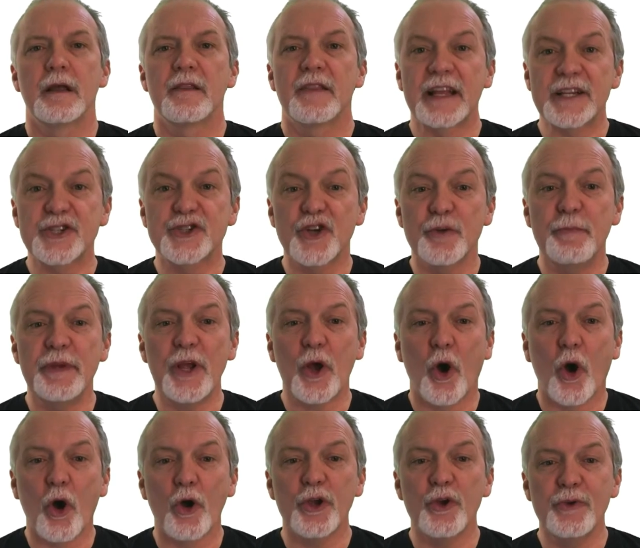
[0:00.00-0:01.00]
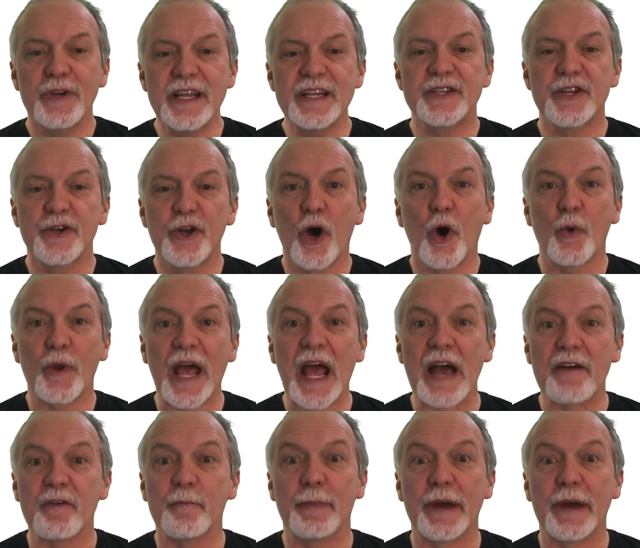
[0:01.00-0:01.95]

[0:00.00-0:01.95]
That should be all you need to know to have a